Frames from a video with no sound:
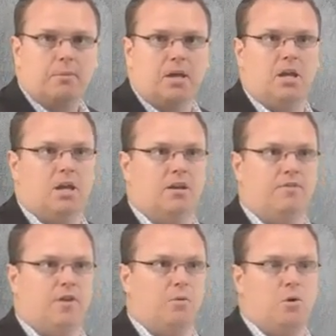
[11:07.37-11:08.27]

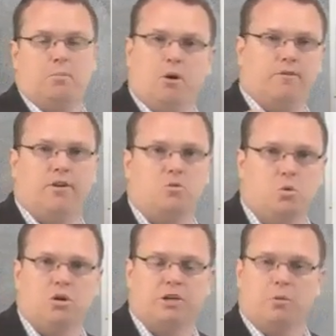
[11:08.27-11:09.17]
If it were a perfect
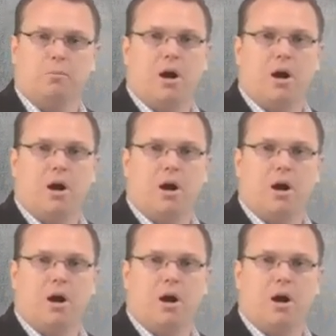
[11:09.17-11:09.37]
world and it were